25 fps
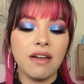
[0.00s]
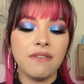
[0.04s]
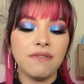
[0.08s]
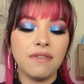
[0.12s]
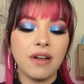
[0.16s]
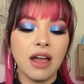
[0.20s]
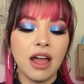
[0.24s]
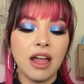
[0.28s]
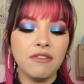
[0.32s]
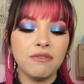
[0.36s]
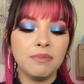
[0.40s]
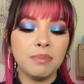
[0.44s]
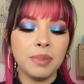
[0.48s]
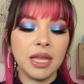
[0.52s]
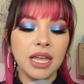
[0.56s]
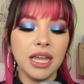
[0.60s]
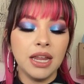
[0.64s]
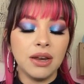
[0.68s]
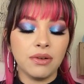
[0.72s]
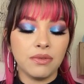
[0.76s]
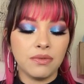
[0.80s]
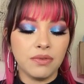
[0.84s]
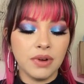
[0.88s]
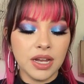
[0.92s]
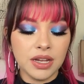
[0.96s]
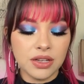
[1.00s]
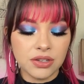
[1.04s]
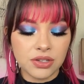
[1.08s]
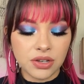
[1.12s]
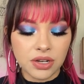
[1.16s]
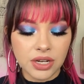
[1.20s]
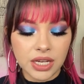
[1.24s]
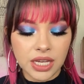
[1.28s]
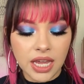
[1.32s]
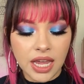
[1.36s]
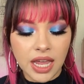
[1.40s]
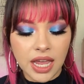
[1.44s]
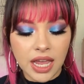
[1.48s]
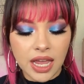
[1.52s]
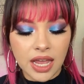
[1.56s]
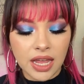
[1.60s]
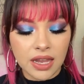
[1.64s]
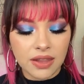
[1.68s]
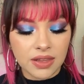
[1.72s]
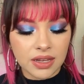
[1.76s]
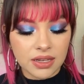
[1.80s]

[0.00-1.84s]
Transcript: Five Blade Razor Kit.